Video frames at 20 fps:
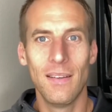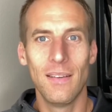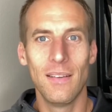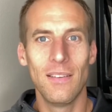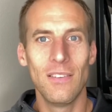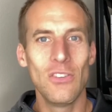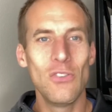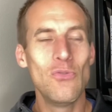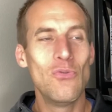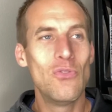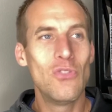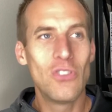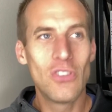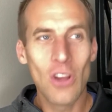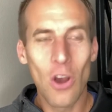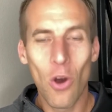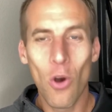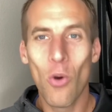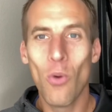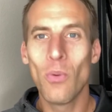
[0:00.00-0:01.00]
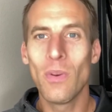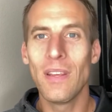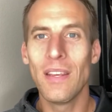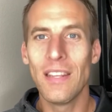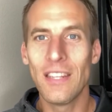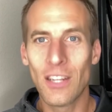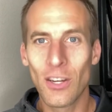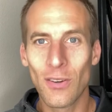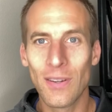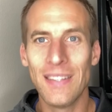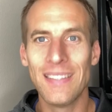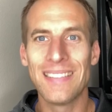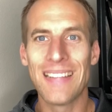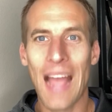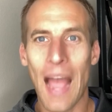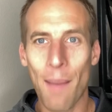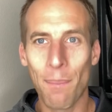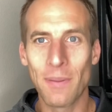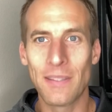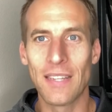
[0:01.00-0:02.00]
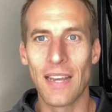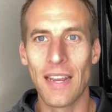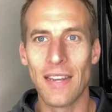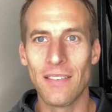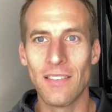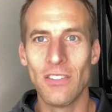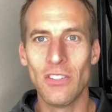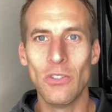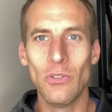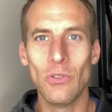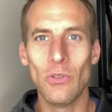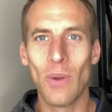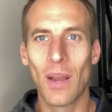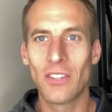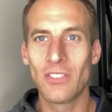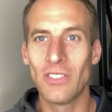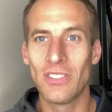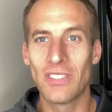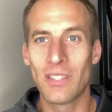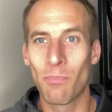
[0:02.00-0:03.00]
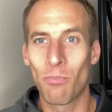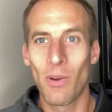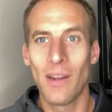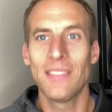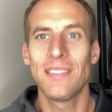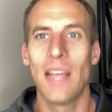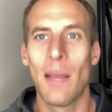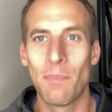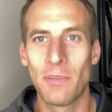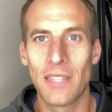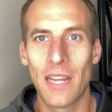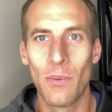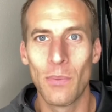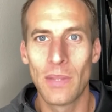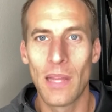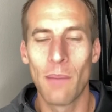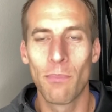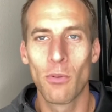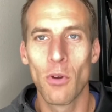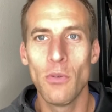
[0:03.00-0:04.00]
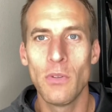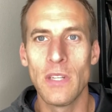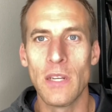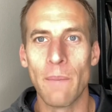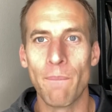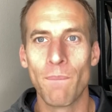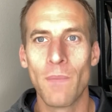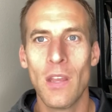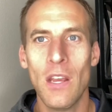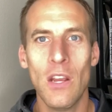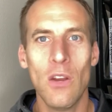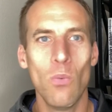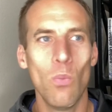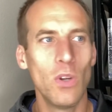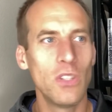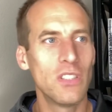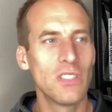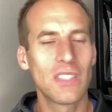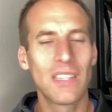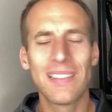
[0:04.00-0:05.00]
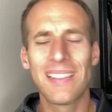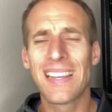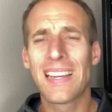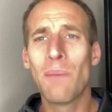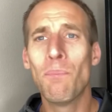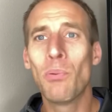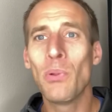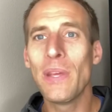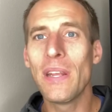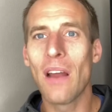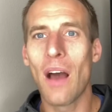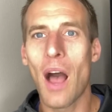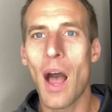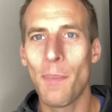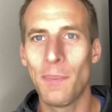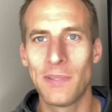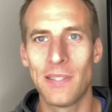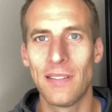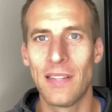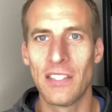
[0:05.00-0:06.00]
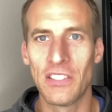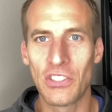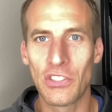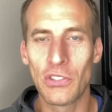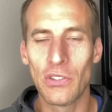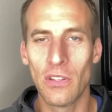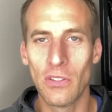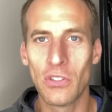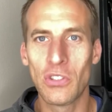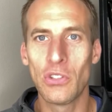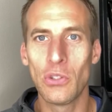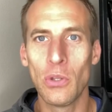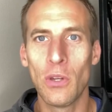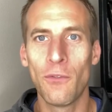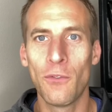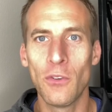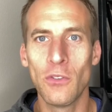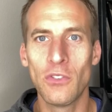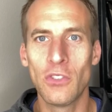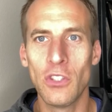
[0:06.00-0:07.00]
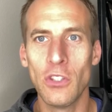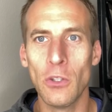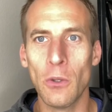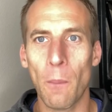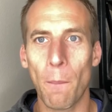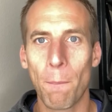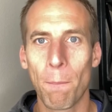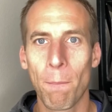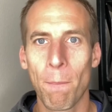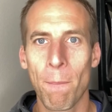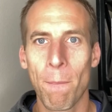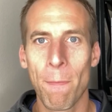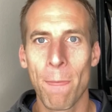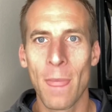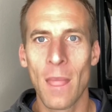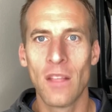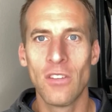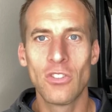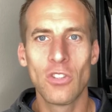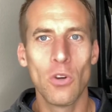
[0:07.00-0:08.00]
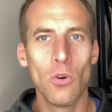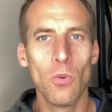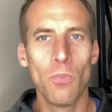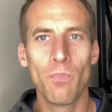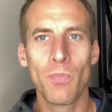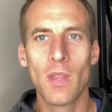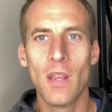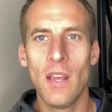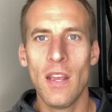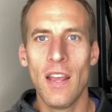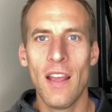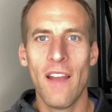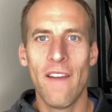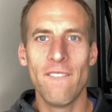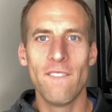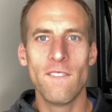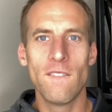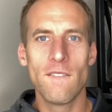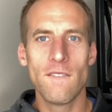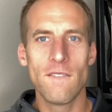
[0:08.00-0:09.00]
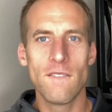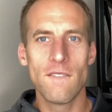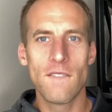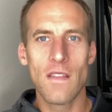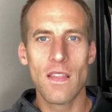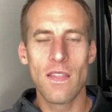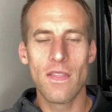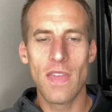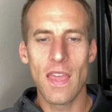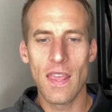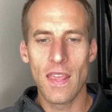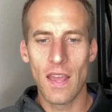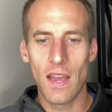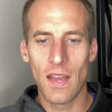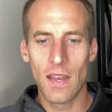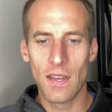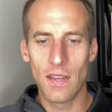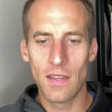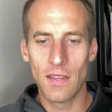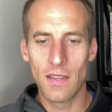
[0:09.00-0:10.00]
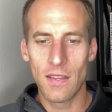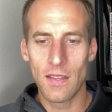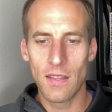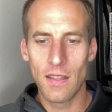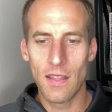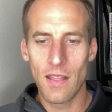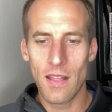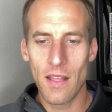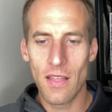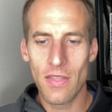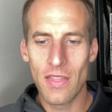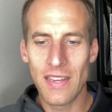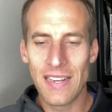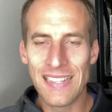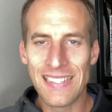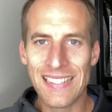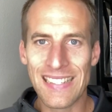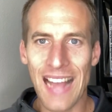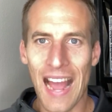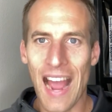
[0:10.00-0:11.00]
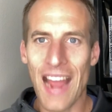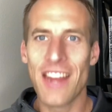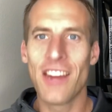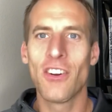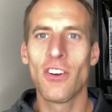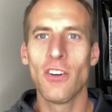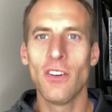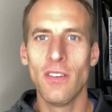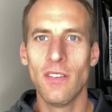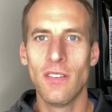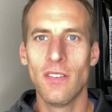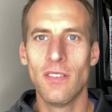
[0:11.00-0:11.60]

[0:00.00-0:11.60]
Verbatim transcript: you don't increase appetite. You, you actually suppress appetite with that protein, which is the complete opposite that those pseudofoods do. So the uh, the desire